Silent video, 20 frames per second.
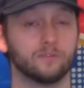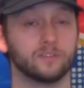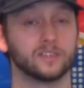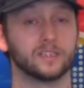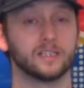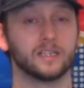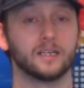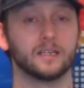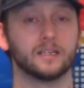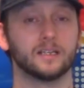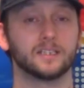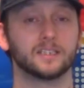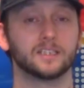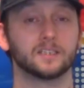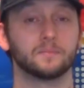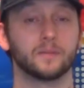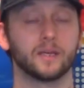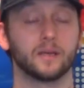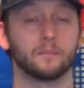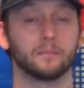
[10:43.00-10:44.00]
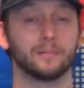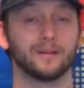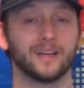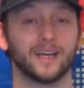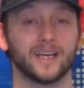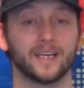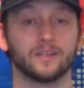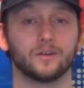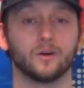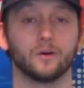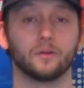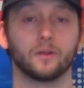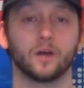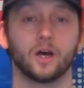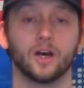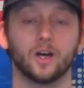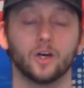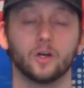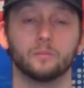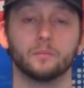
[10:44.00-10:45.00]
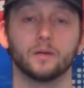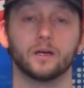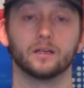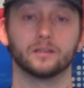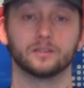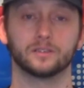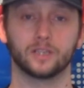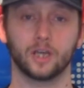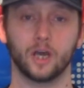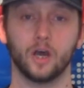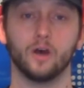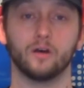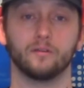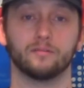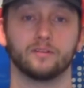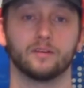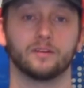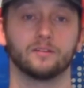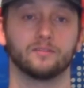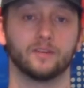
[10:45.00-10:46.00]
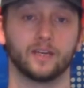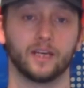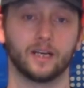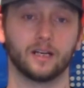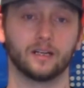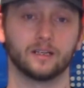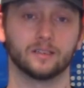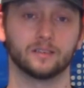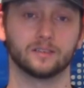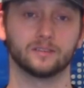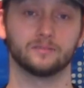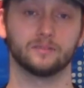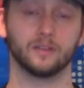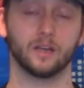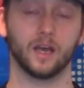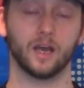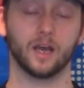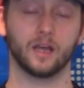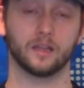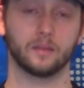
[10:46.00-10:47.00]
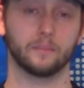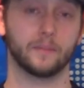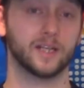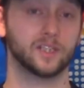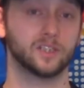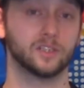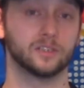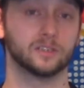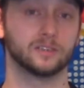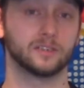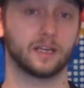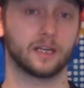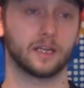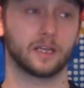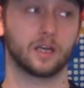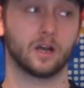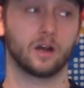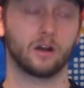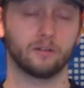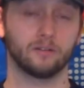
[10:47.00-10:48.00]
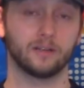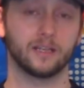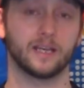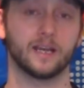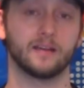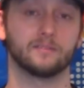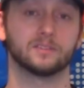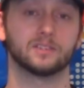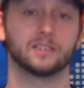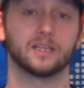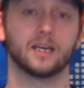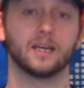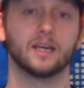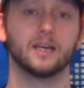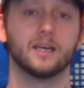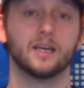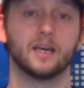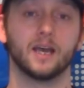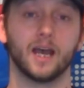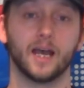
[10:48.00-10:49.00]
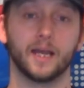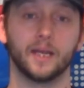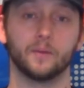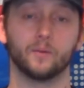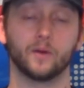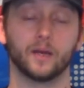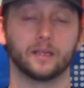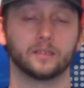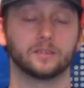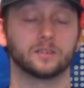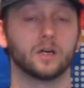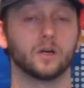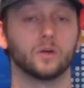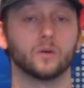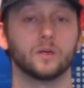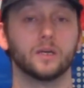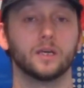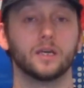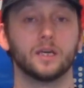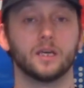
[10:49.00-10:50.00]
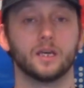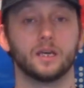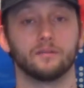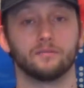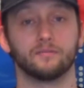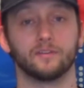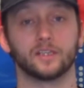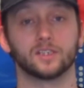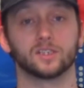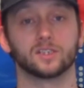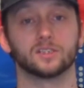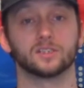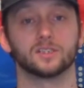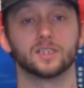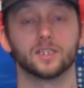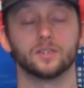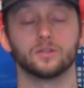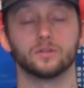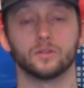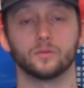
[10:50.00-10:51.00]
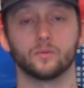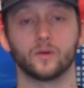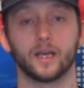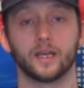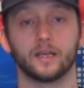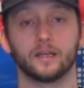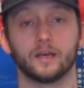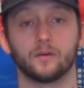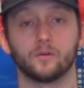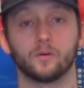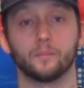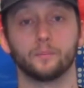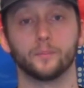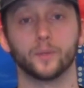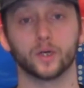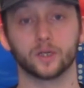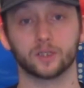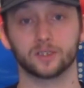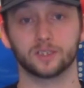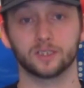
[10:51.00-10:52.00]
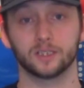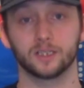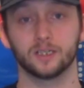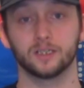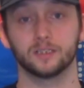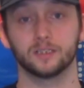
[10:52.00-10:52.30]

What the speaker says: obviously, this is being played on home turf for England, the matches that they currently have set anyway. So if things continue the way they were booked